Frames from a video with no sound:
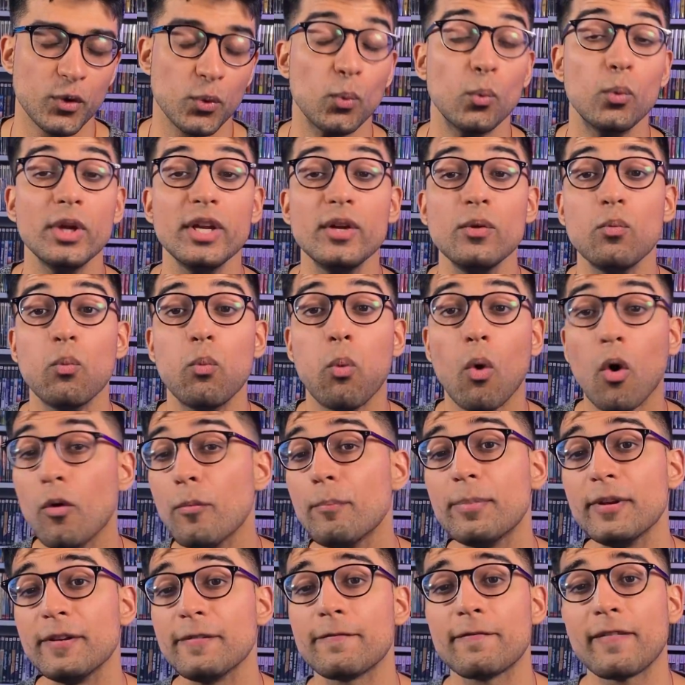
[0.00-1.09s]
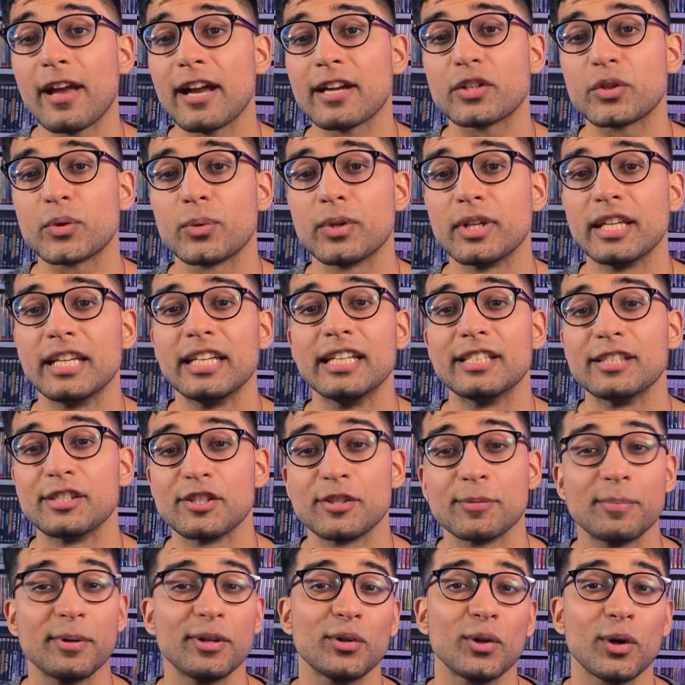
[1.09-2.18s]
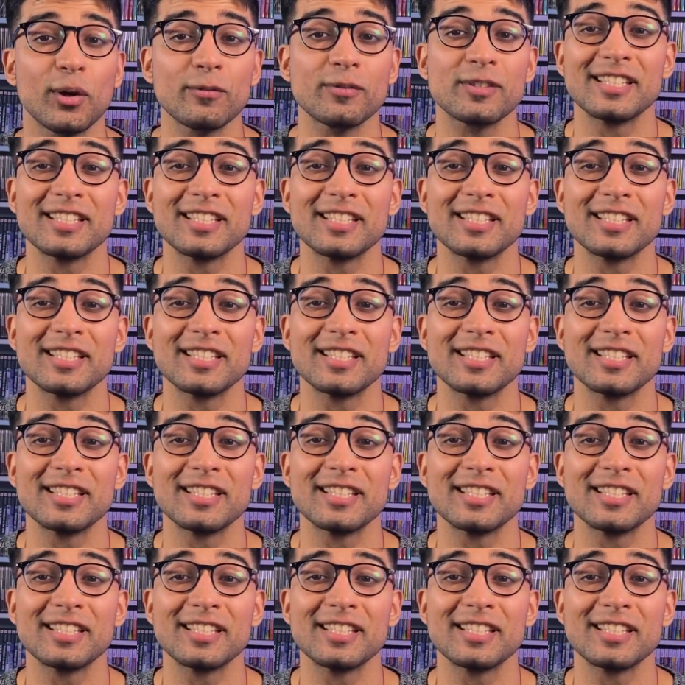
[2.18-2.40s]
we won't be factoring in spin-offs,